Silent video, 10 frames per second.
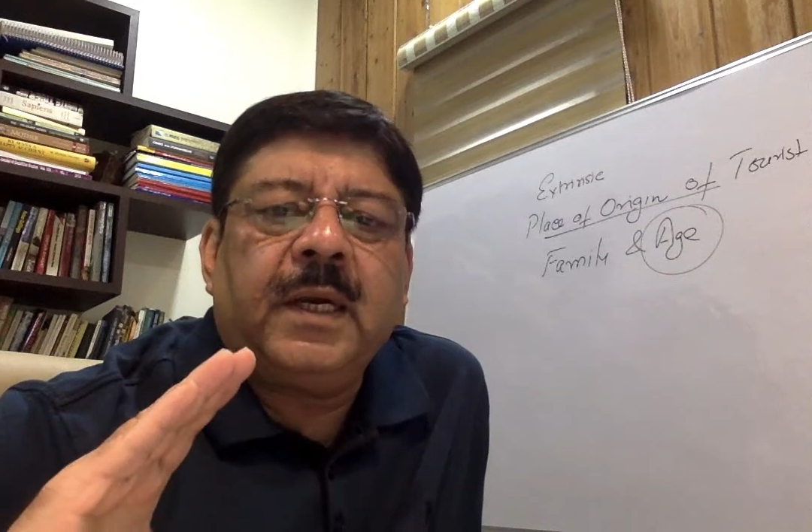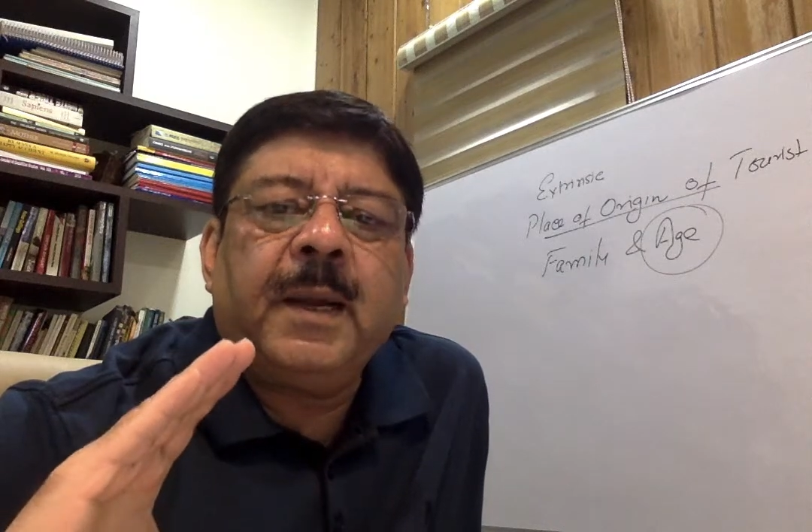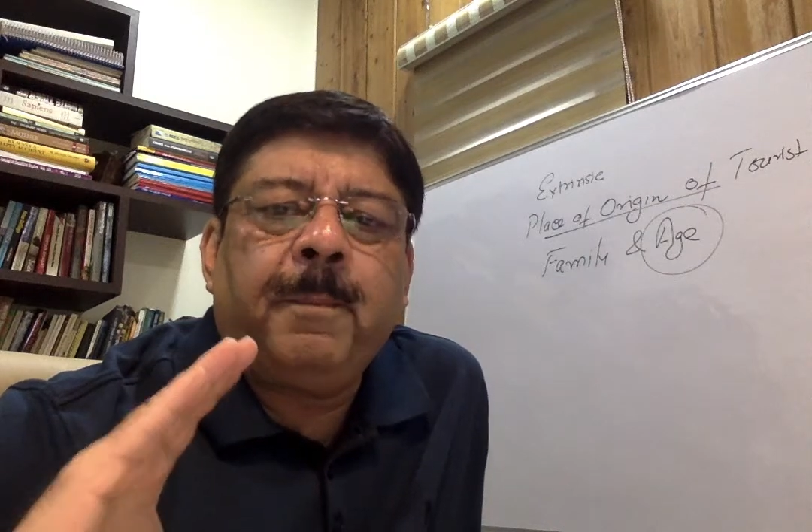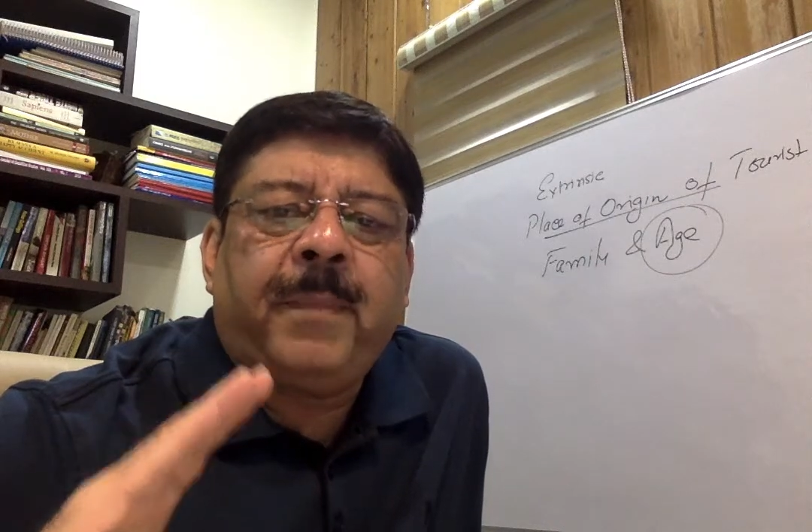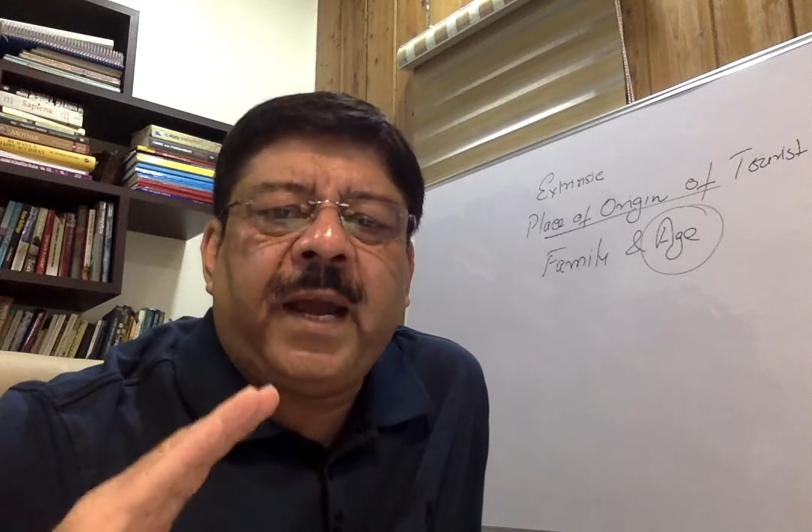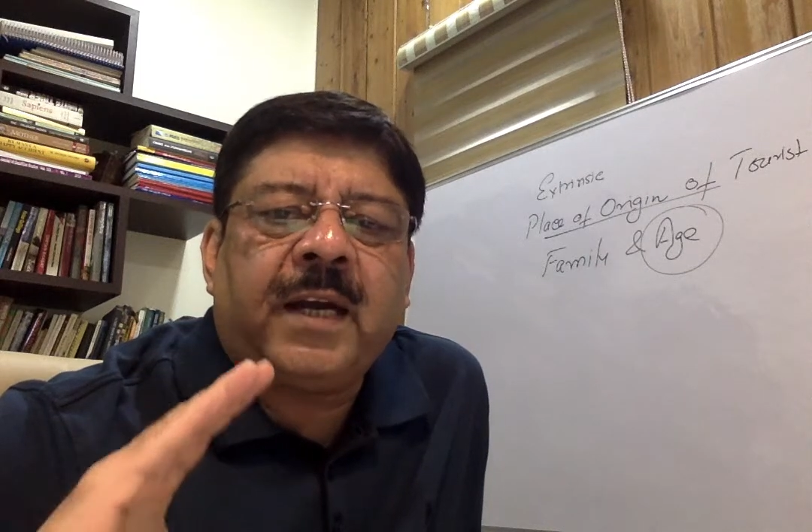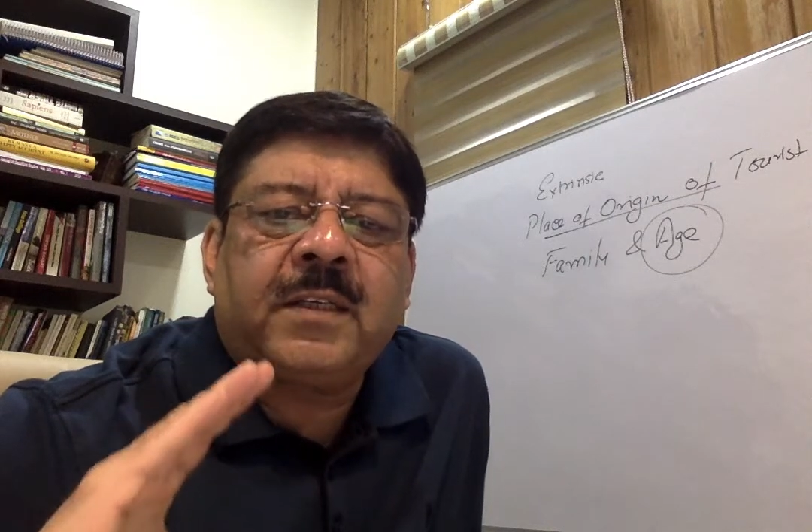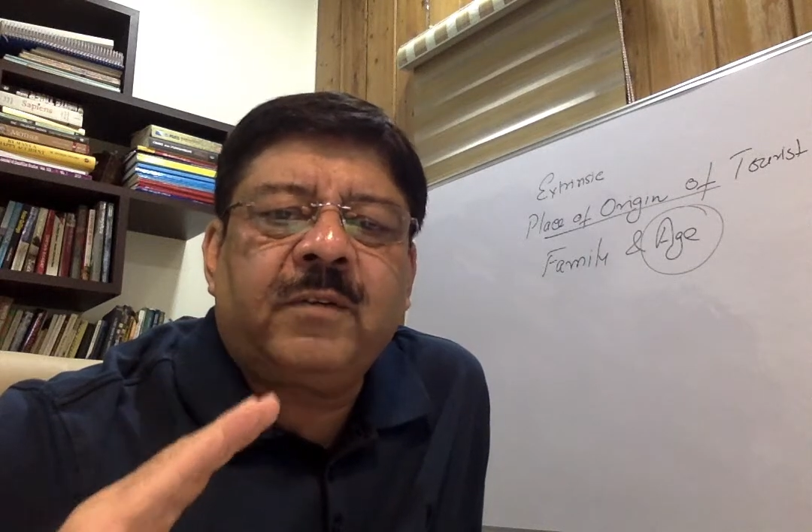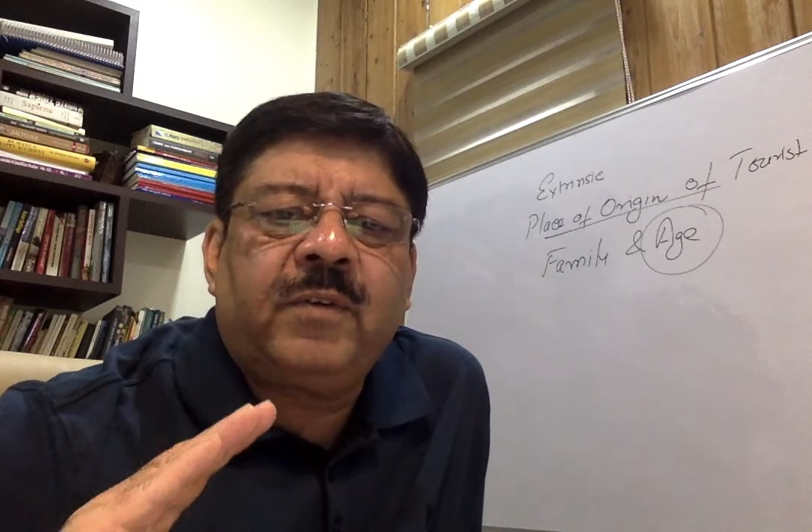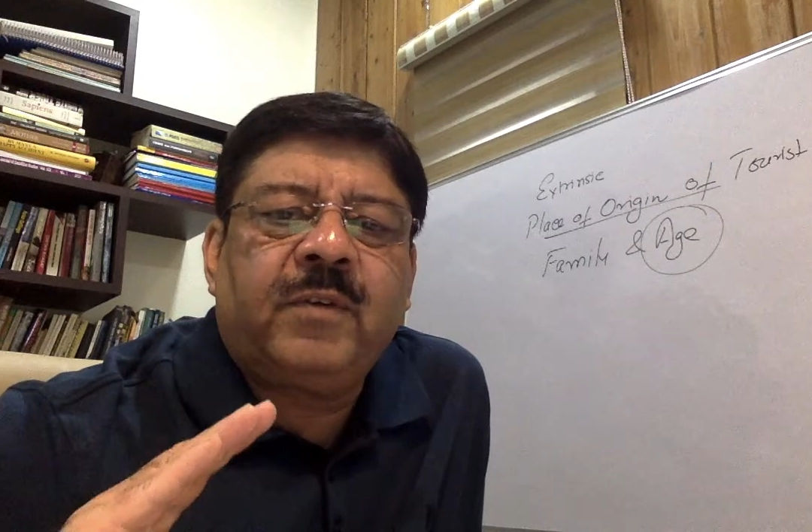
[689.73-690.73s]

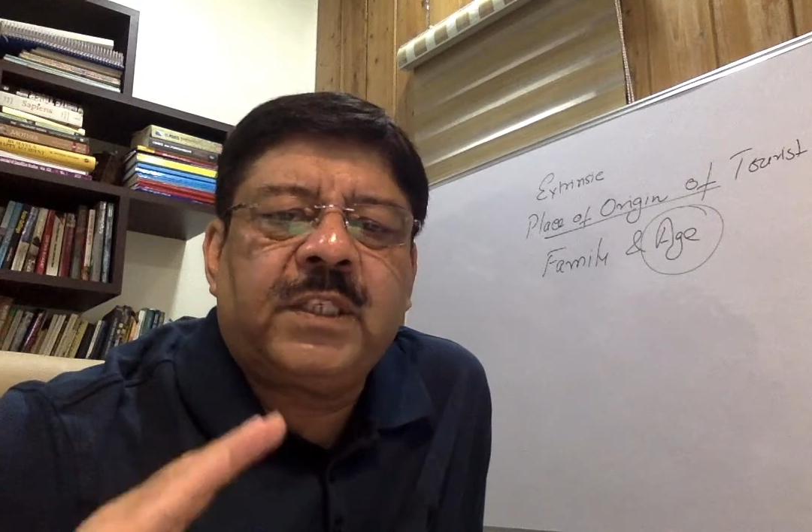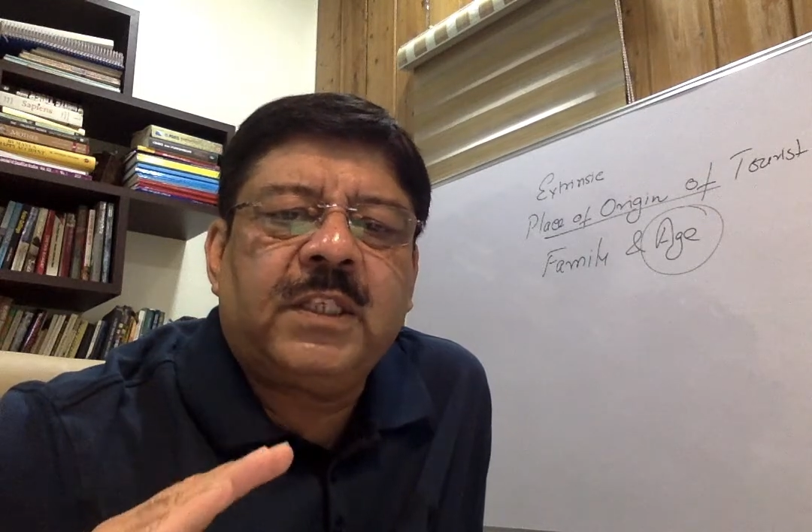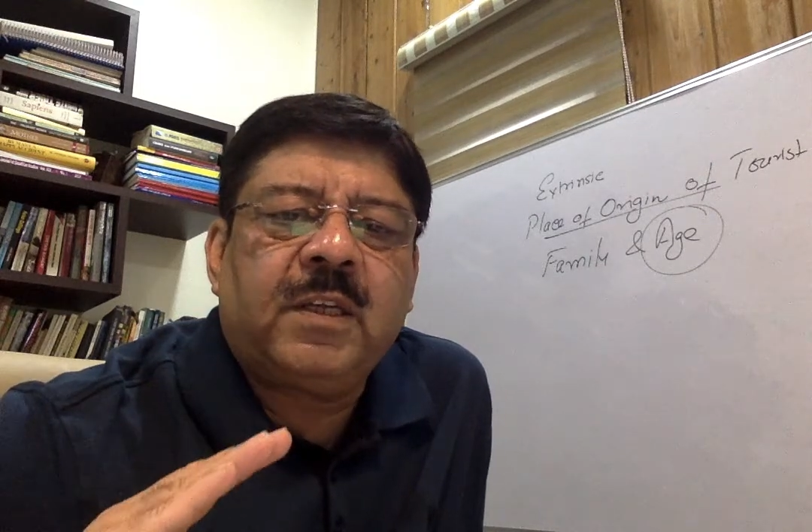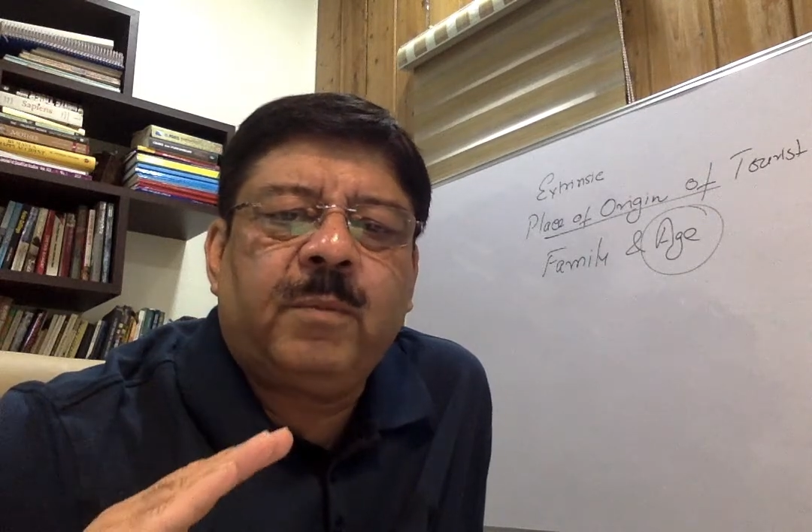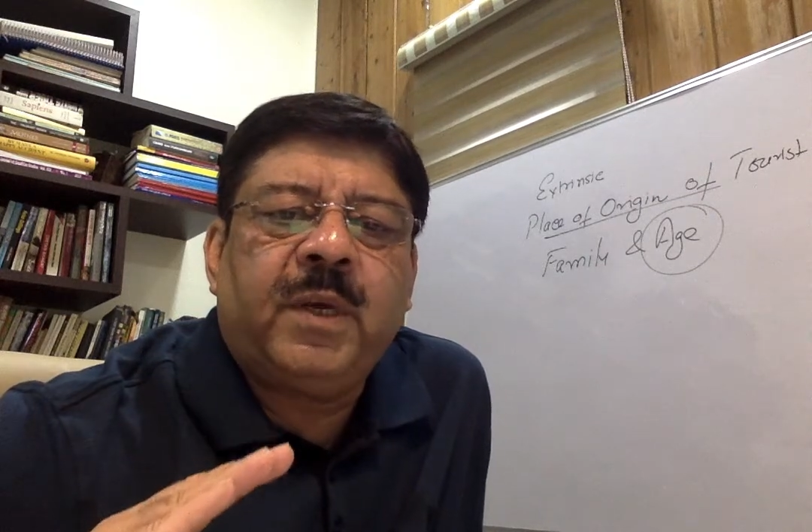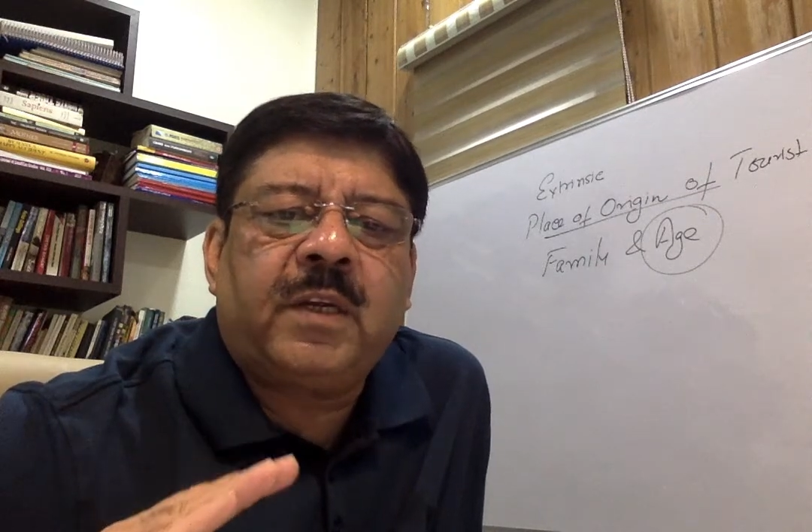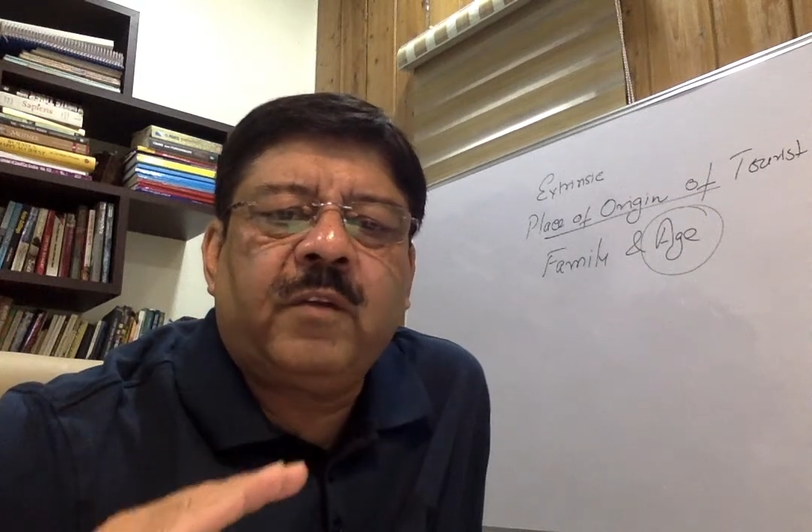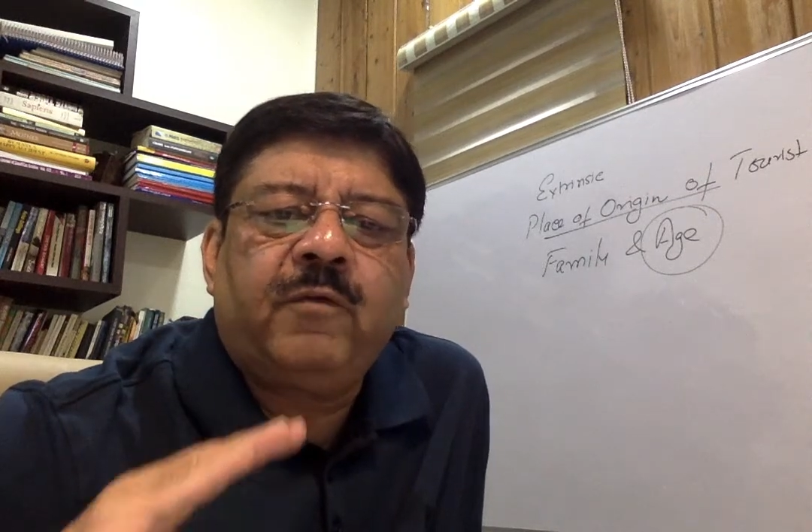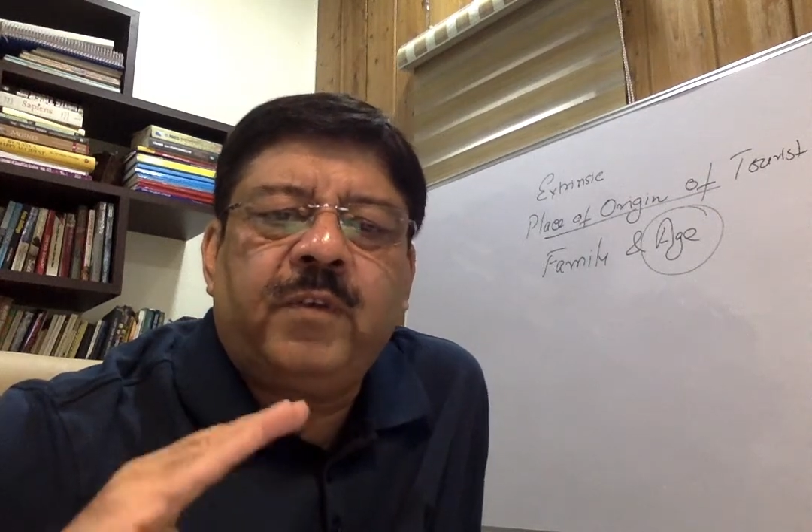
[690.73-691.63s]
impacts our decision making,